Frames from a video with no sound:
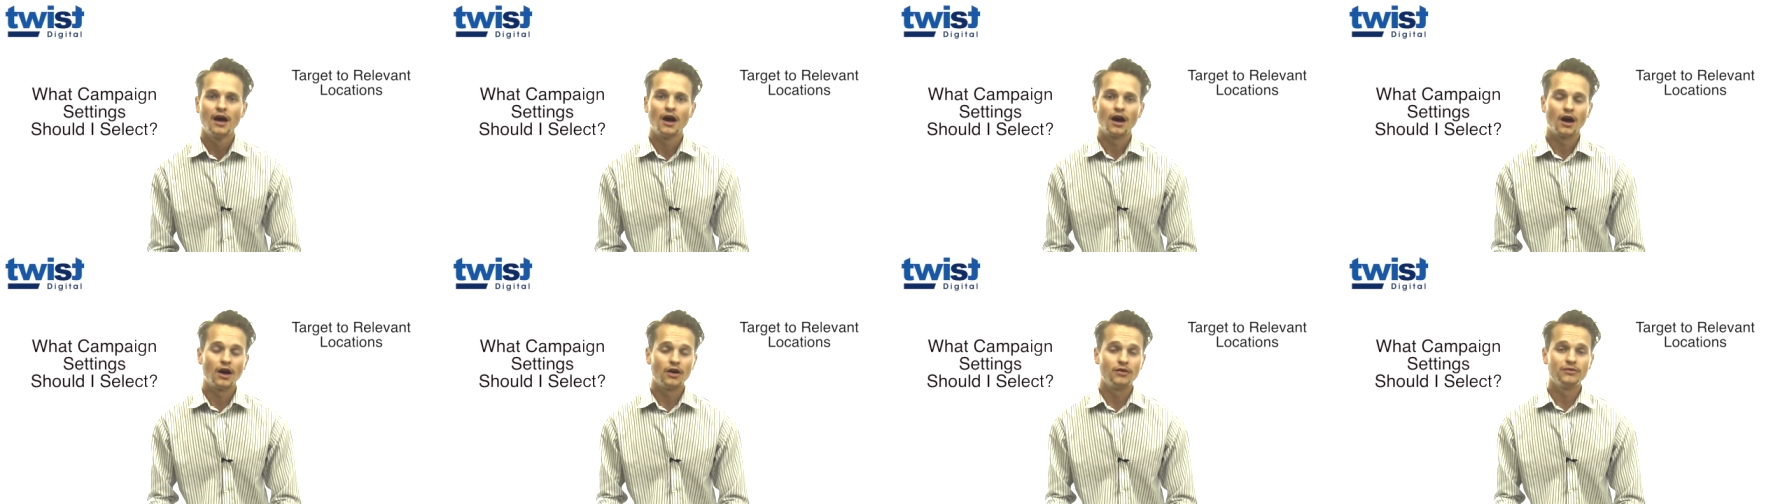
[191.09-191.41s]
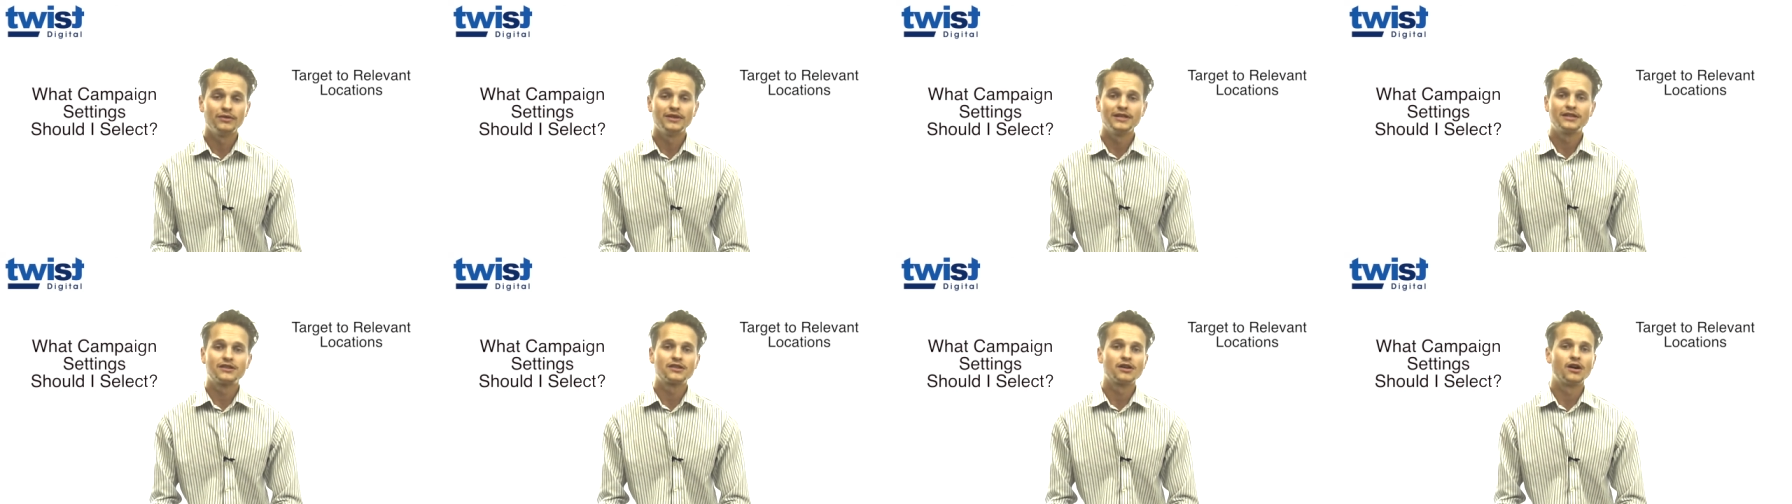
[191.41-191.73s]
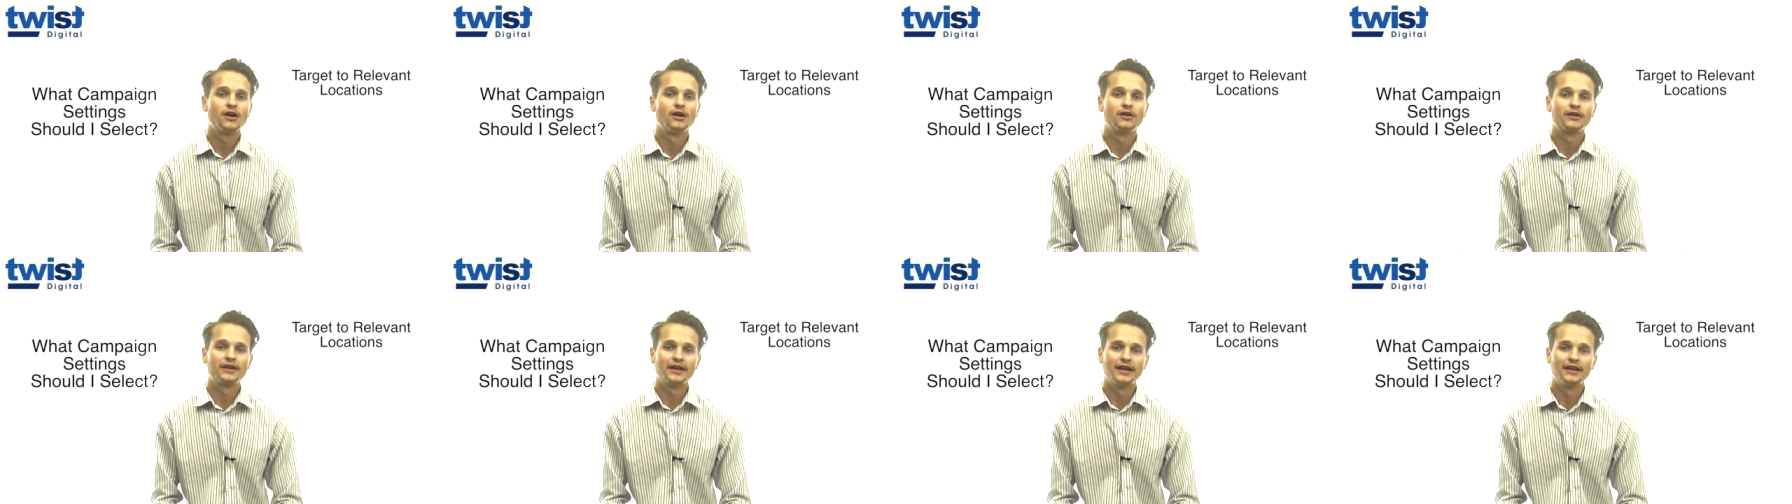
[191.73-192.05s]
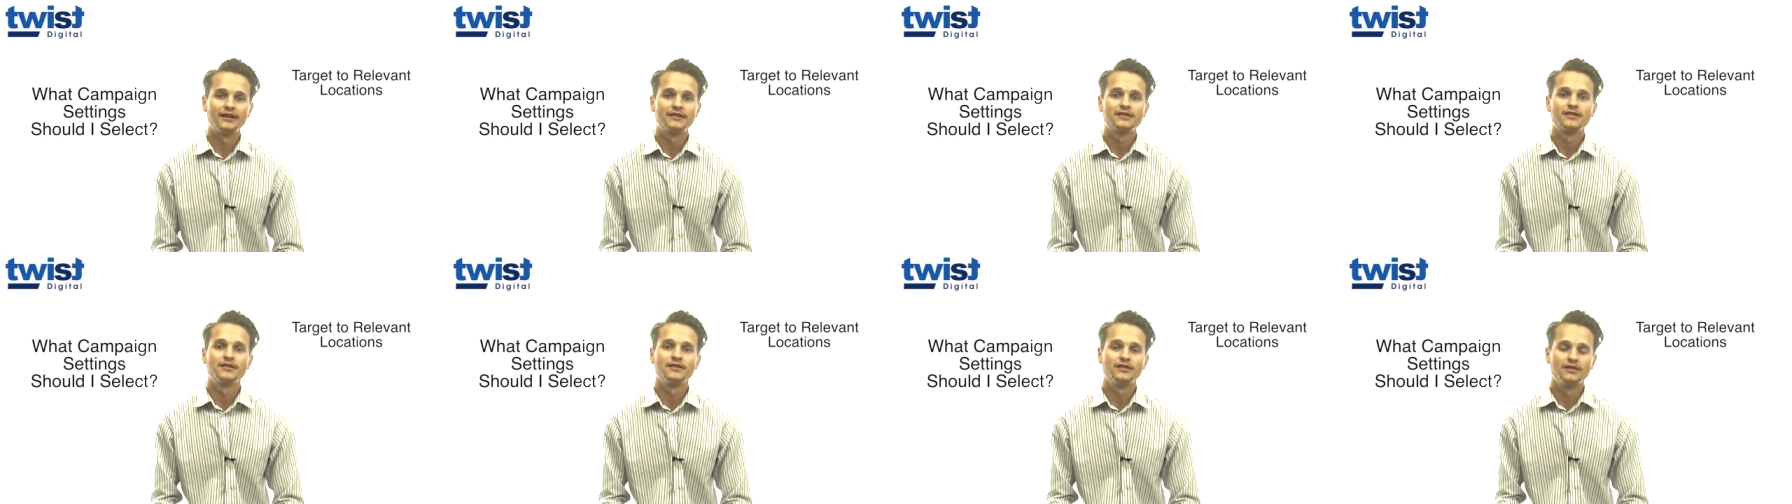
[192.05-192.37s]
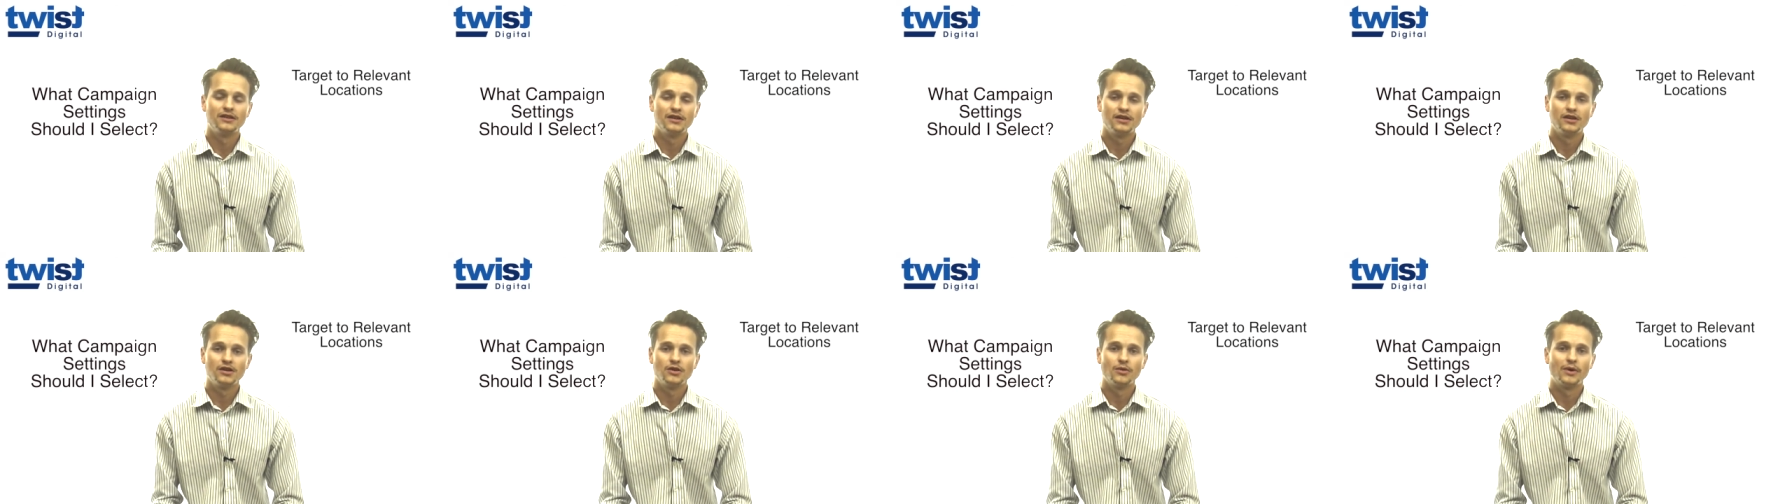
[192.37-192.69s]
only target
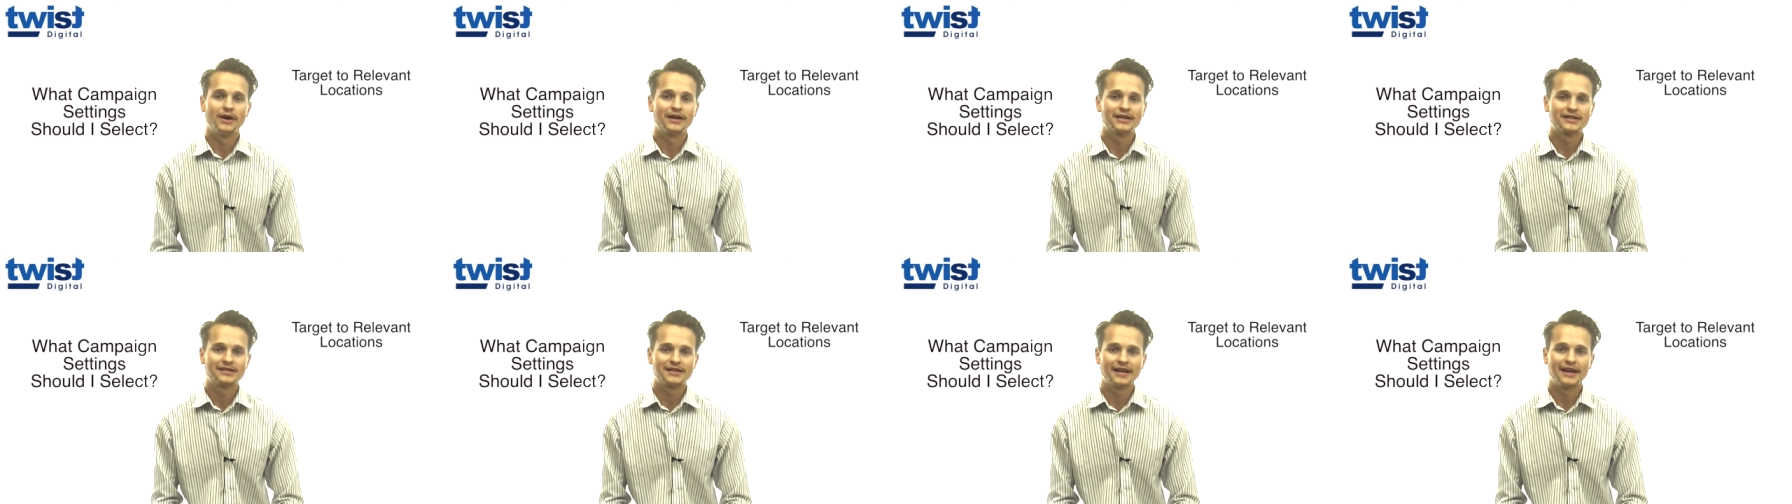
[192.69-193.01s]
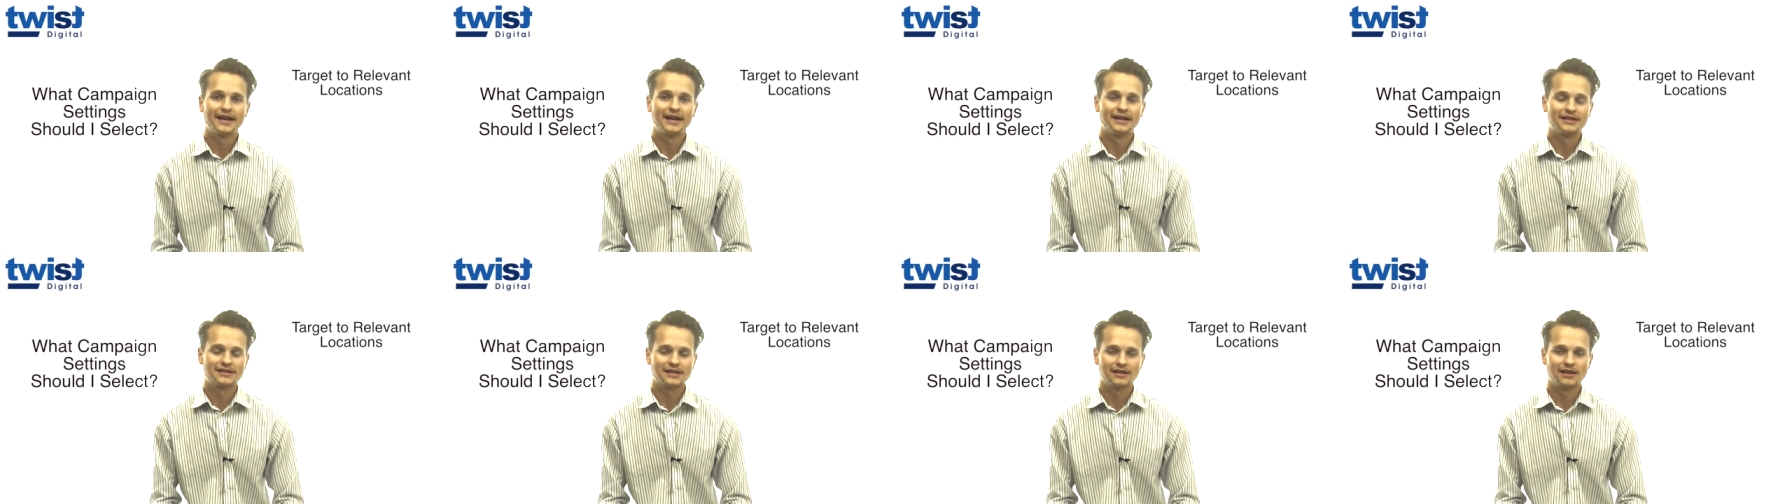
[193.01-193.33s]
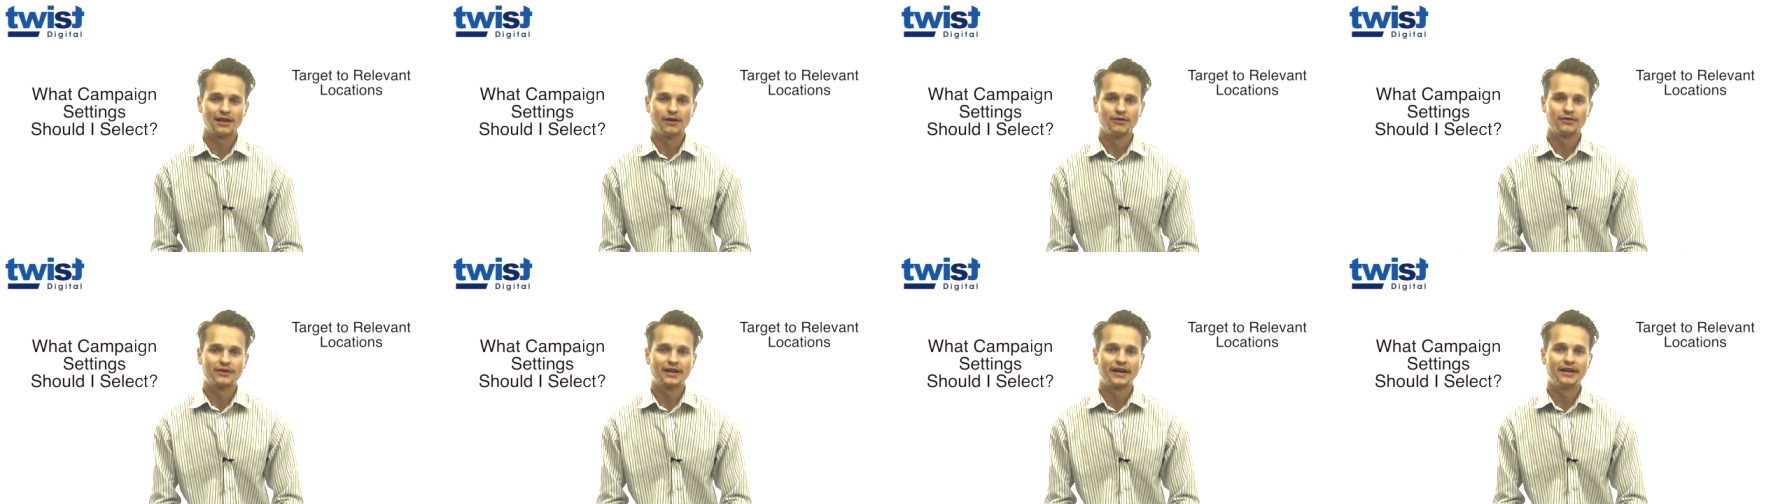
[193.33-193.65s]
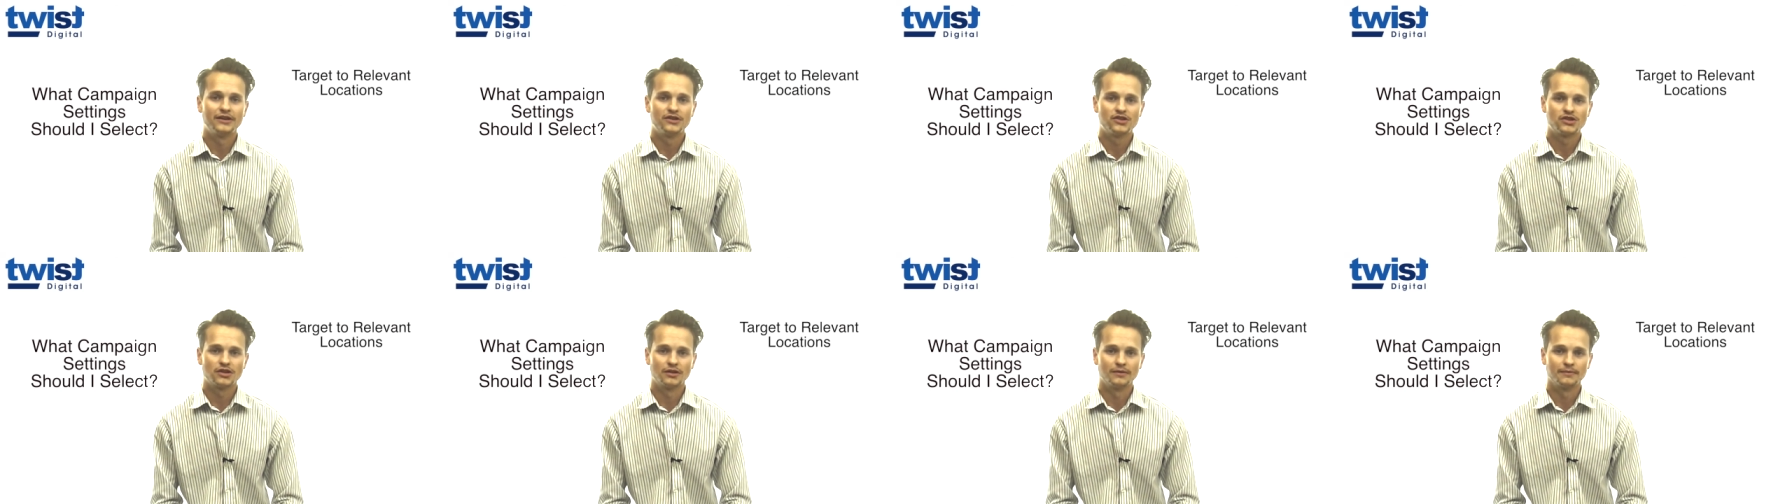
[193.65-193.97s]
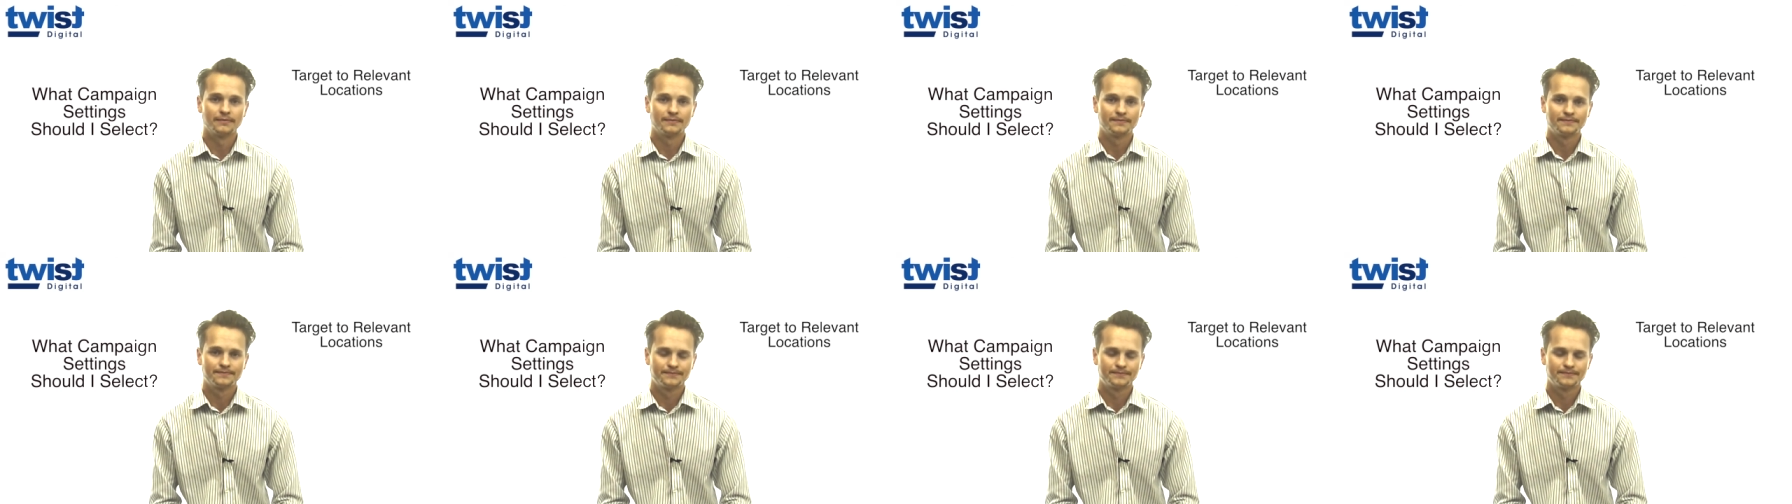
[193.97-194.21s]
the USA as a location.